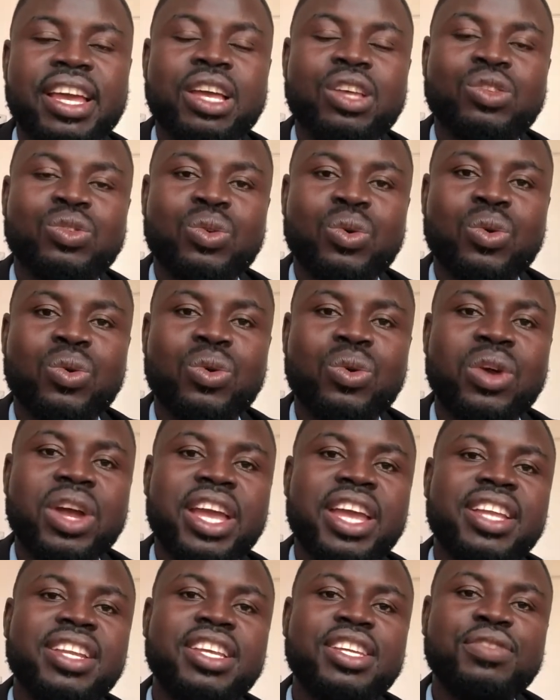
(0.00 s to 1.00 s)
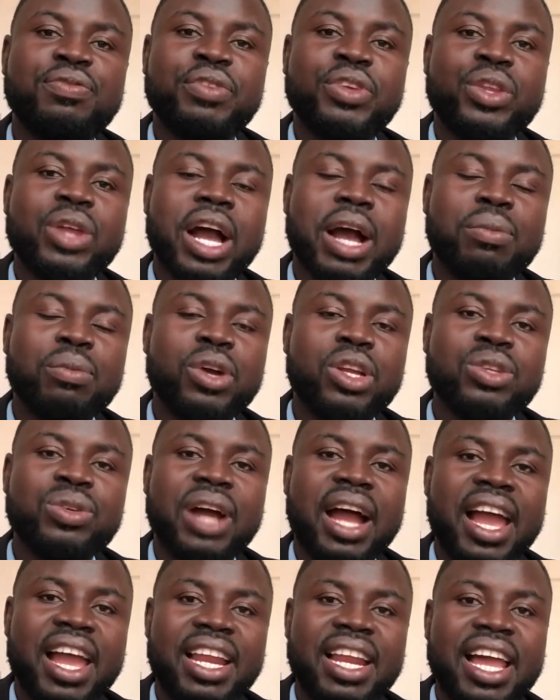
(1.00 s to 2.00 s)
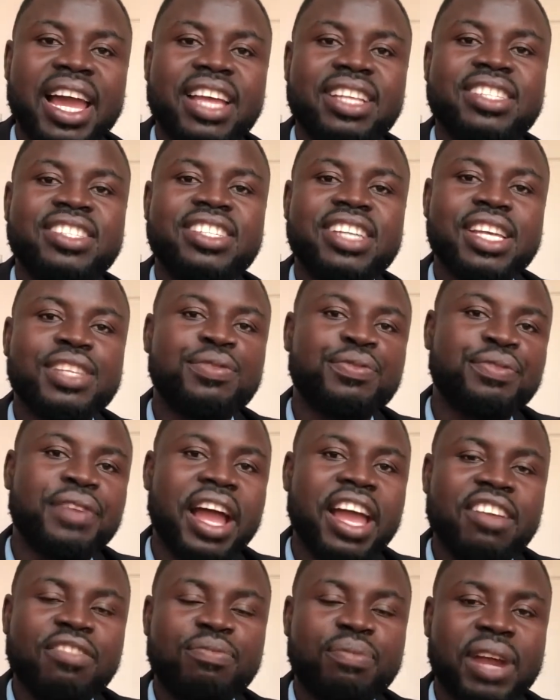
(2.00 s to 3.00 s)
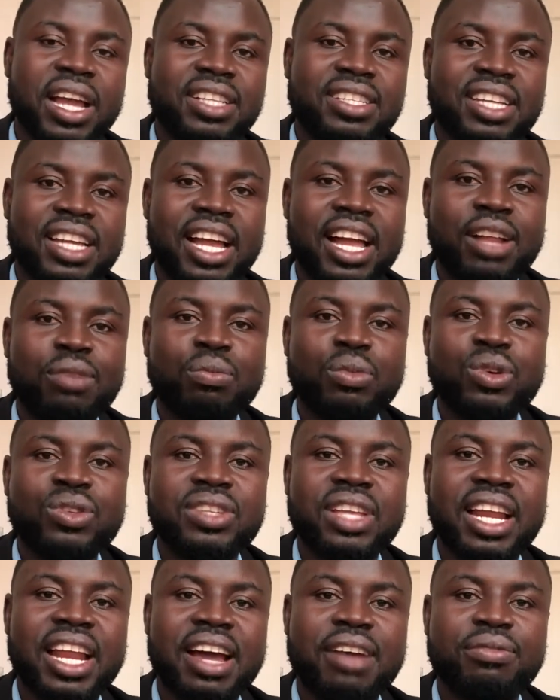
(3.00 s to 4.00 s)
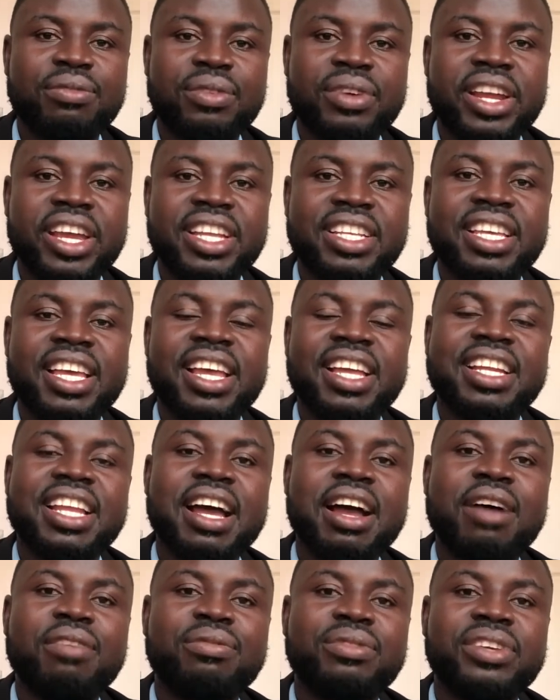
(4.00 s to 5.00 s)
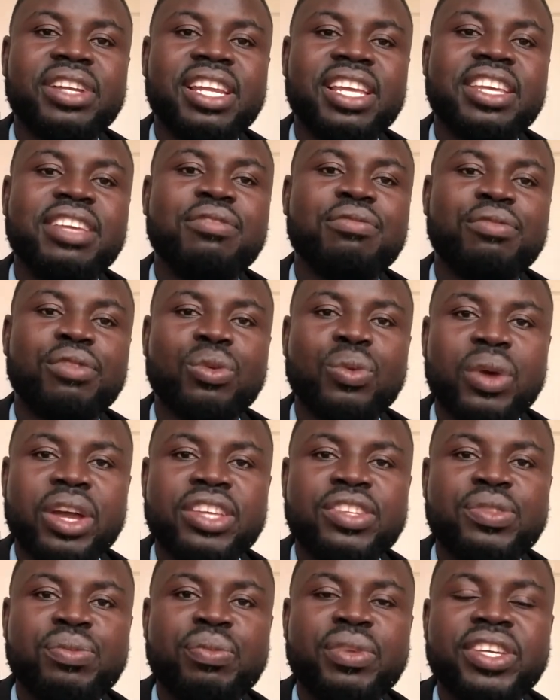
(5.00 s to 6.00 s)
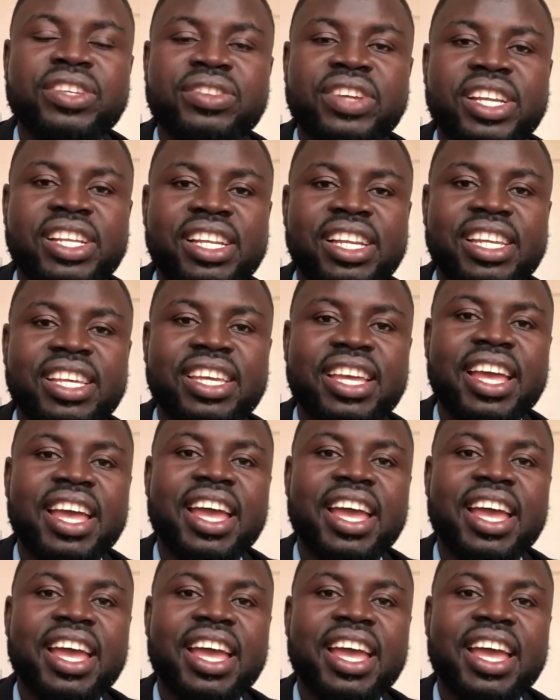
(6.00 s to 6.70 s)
So in this video, I'm going to highlight just 5 practical books that I've read that have really influenced me greatly.